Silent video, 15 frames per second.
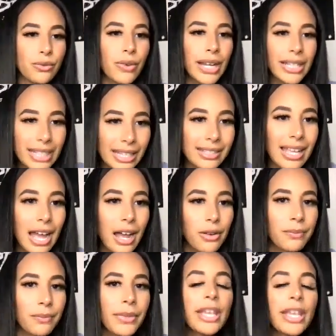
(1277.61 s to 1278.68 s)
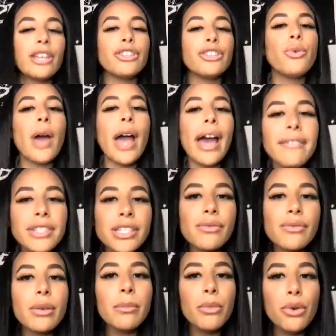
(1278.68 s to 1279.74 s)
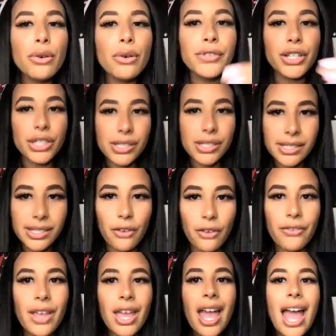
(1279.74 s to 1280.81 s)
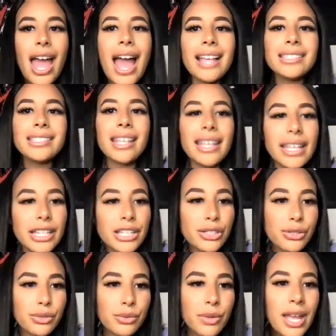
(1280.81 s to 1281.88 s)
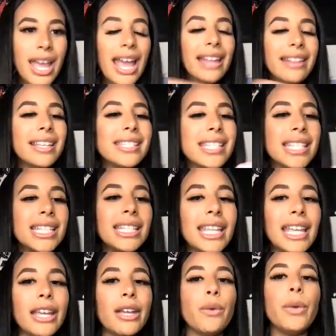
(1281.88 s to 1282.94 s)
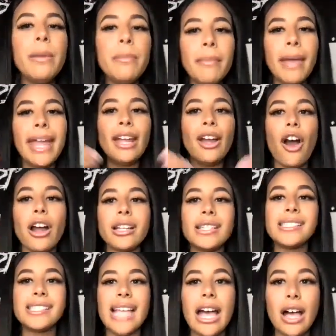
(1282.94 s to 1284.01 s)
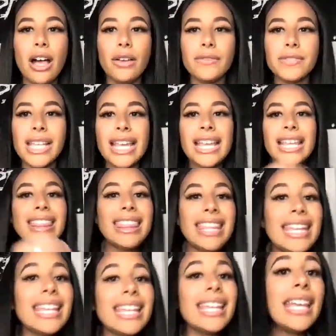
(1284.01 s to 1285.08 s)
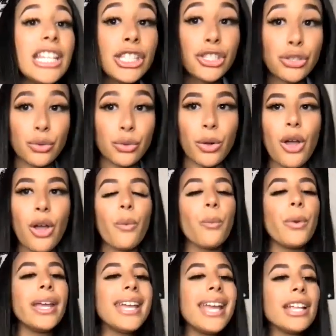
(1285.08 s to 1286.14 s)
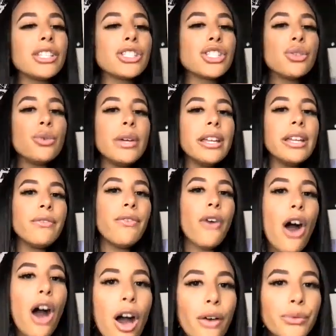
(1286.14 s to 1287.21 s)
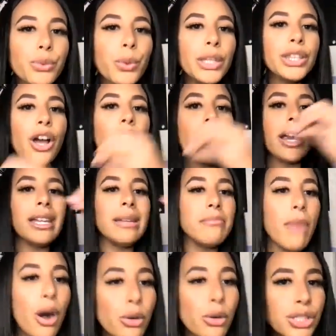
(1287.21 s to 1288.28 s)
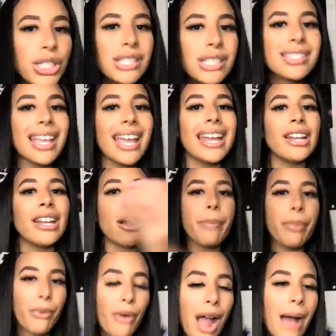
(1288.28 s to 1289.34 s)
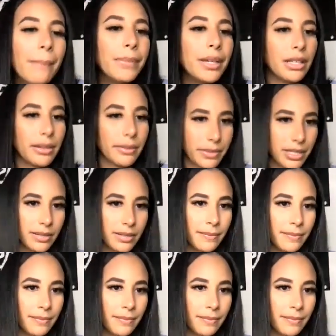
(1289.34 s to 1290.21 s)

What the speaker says: Write that down. You have to remove yourself as the issue. And this is the thing, we make ourselves the issue. We get too involved with our emotions and our problems.